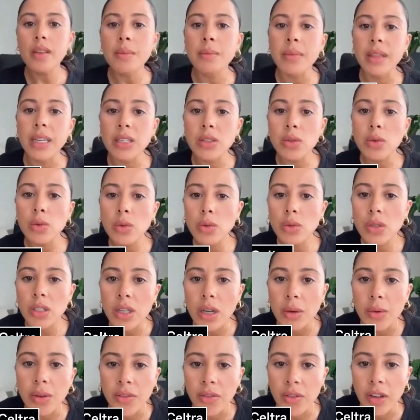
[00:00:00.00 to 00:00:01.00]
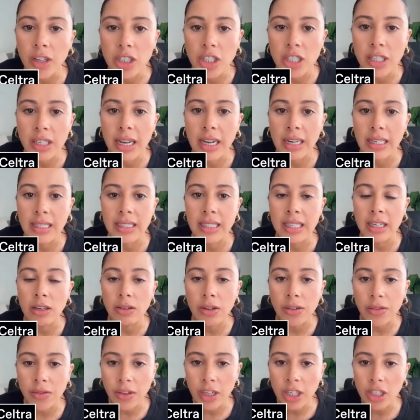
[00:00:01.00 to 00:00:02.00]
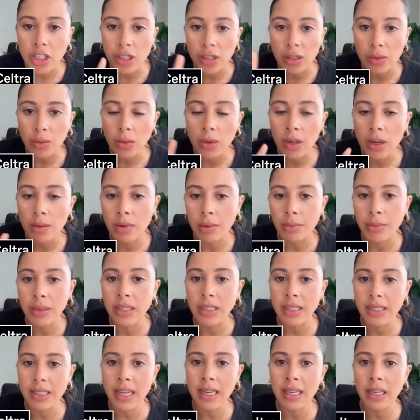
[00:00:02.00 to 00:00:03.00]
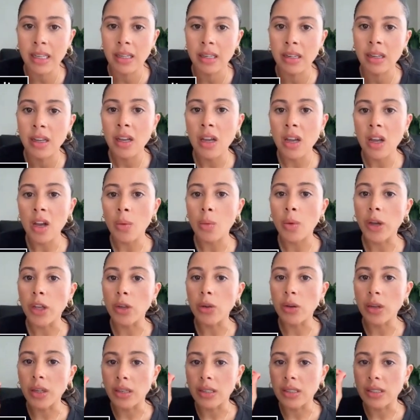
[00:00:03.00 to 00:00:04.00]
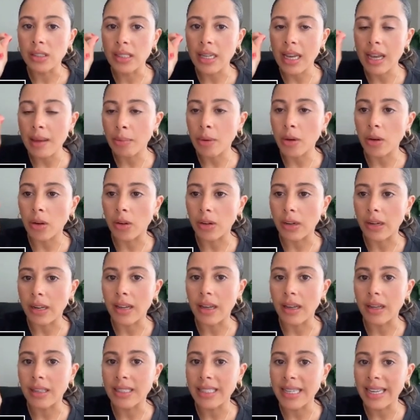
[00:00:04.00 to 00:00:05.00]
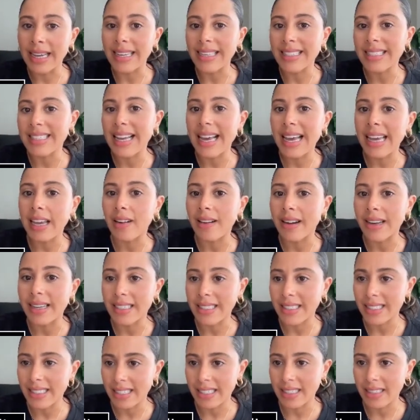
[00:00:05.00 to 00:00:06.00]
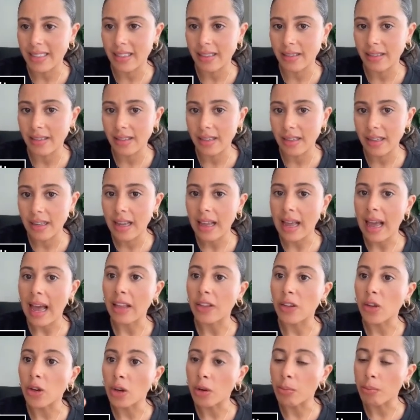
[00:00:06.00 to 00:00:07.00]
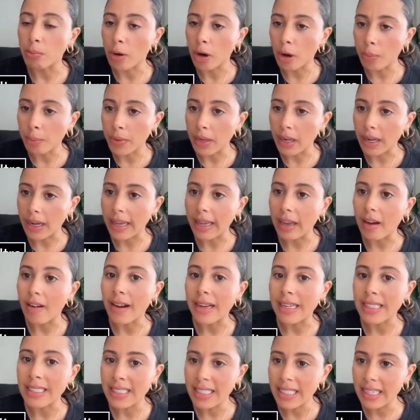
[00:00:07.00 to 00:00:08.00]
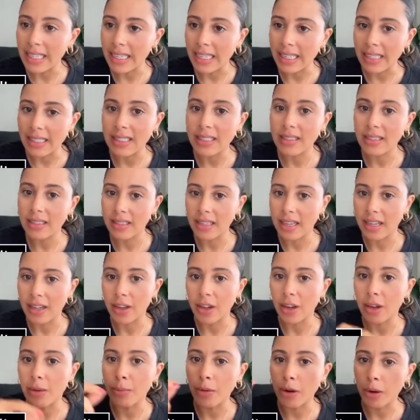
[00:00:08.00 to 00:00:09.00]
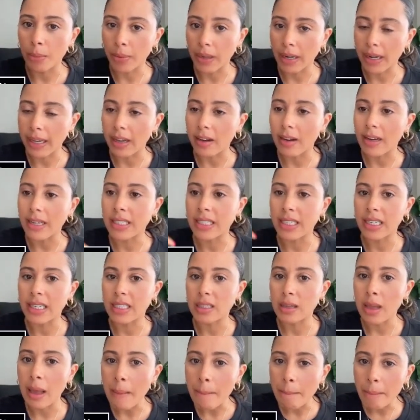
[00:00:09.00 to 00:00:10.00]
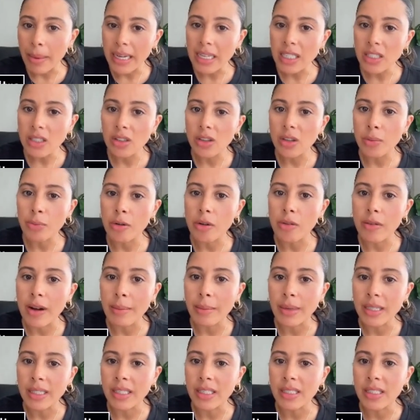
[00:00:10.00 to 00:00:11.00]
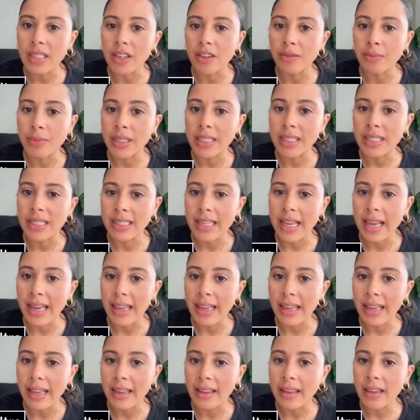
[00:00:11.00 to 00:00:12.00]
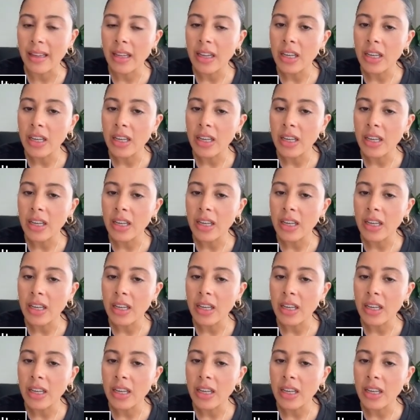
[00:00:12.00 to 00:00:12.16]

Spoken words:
There's also a functionality or a feature that will come up in a second where you can tap on a text AI assistant and you can populate ideas. There you go, populate ideas based on the parameters that have been set here.